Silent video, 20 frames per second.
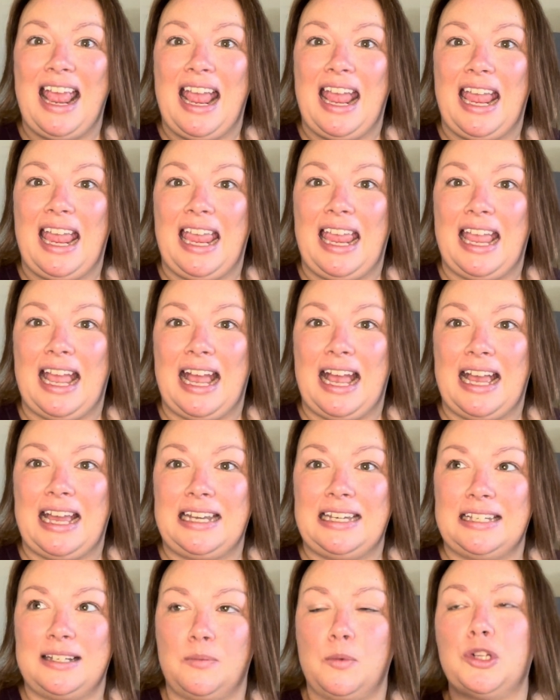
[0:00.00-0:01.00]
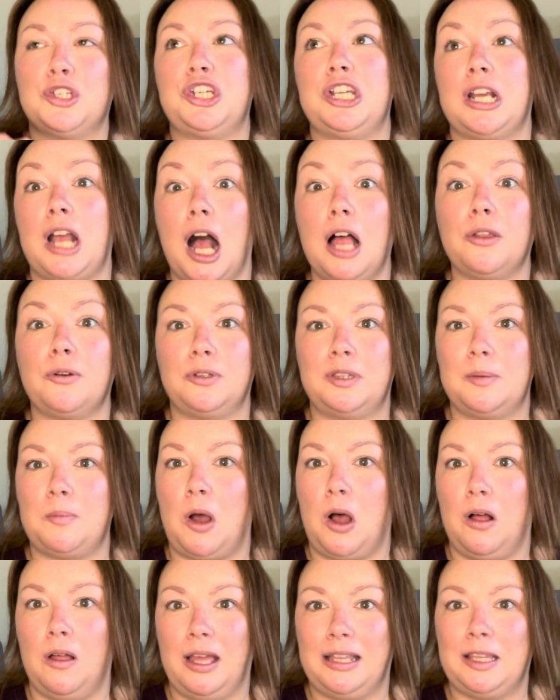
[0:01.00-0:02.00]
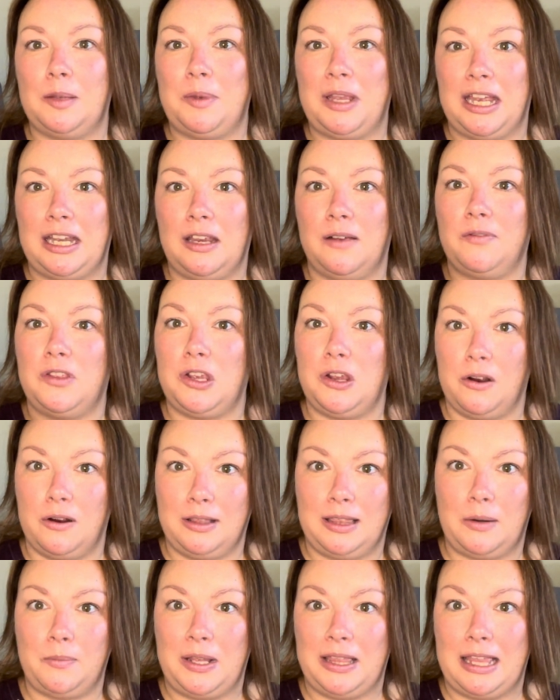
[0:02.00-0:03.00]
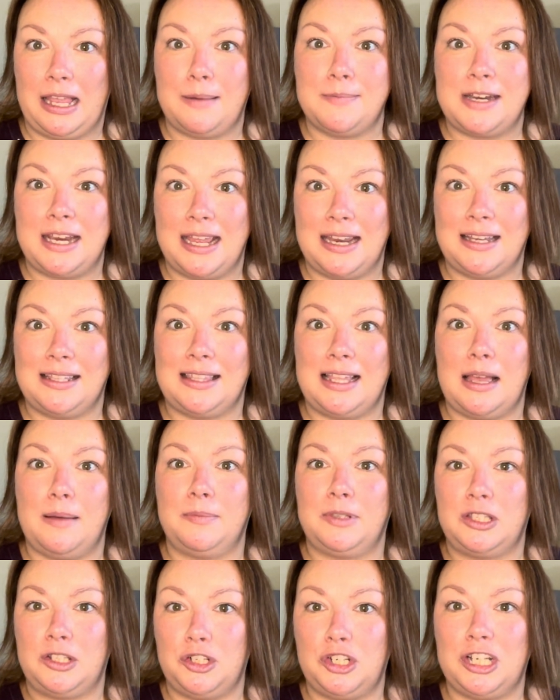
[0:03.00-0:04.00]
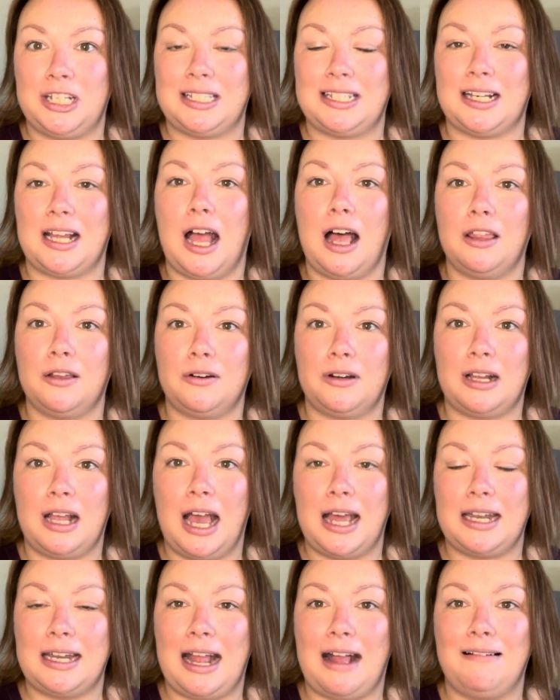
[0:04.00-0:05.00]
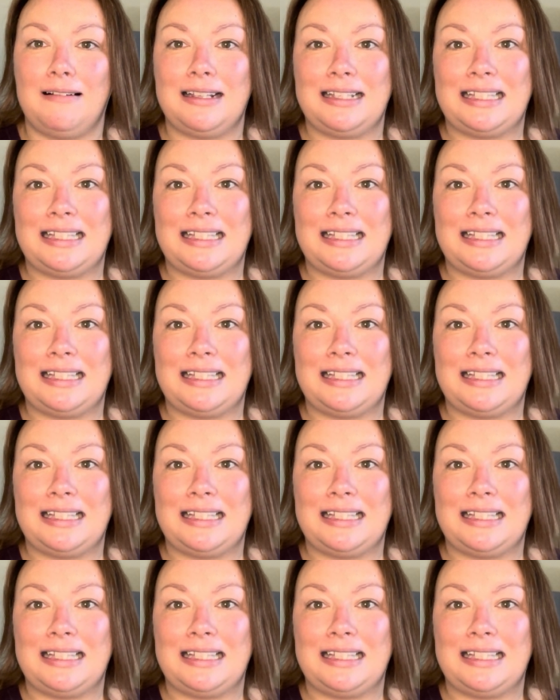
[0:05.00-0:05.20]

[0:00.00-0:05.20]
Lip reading: And well, she colored them all at the beginning of the year and then we laminated them. So she gets to cut it out and